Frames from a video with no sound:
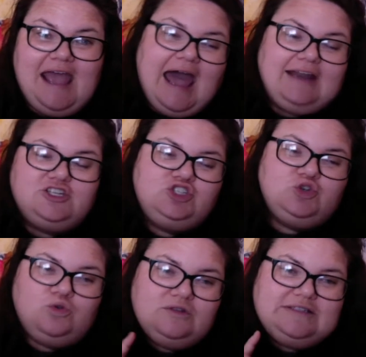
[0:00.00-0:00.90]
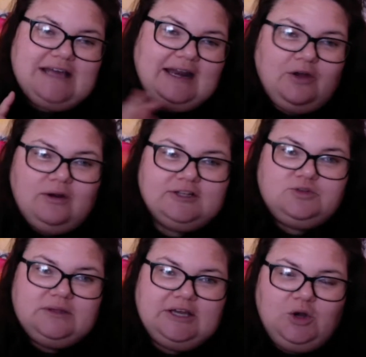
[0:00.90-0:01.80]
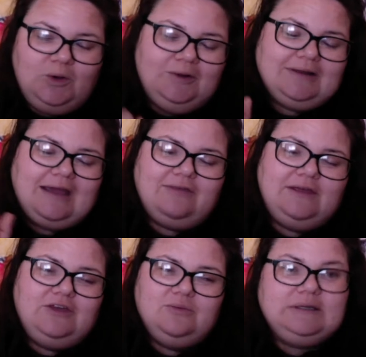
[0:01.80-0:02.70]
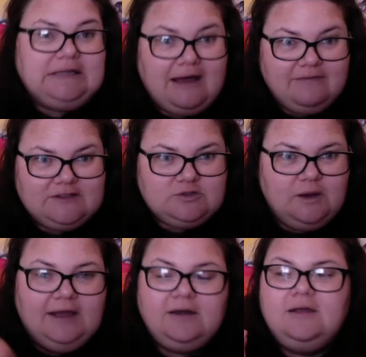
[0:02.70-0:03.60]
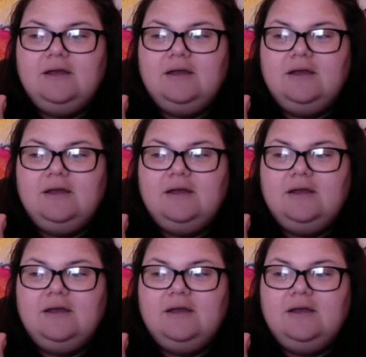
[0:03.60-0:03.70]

at a school setting where it's really cold, I think you will love this one.